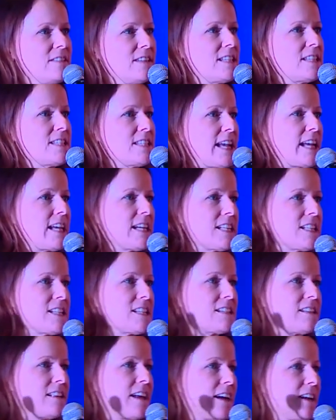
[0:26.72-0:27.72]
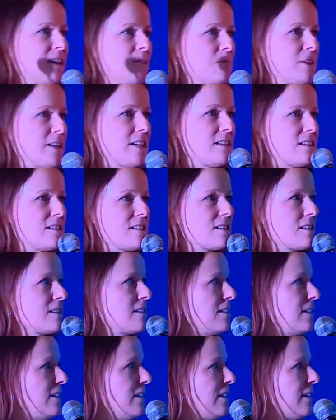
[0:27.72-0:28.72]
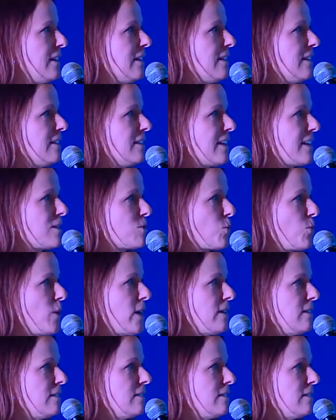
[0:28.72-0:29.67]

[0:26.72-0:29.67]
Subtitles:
second slide, please. Next one.